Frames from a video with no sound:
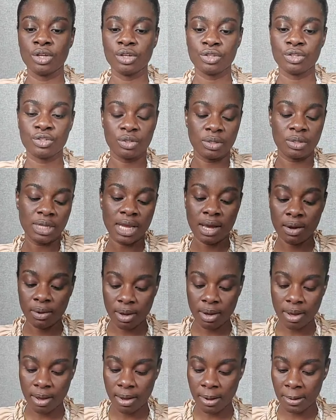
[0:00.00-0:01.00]
So now
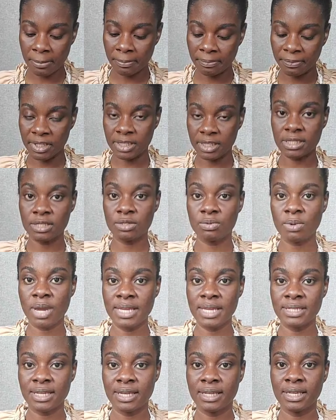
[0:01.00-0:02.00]
this is why I
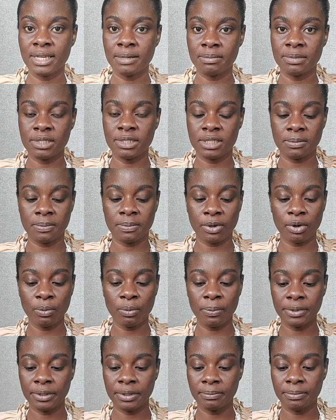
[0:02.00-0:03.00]
said keep the zipper
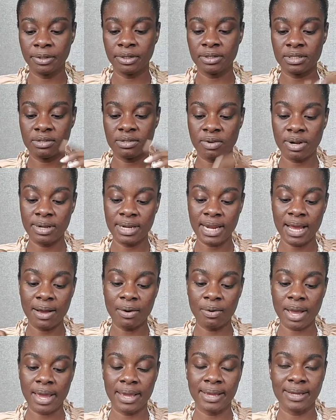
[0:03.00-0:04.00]
open, because right
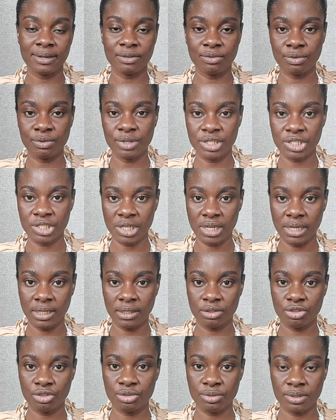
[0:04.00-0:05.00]
now I can reach in
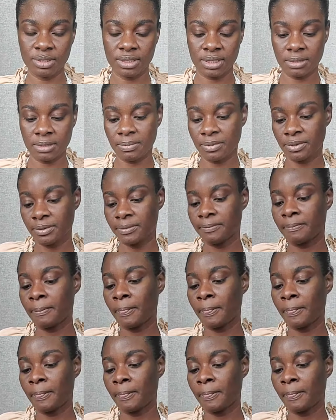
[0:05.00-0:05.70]
through the zipper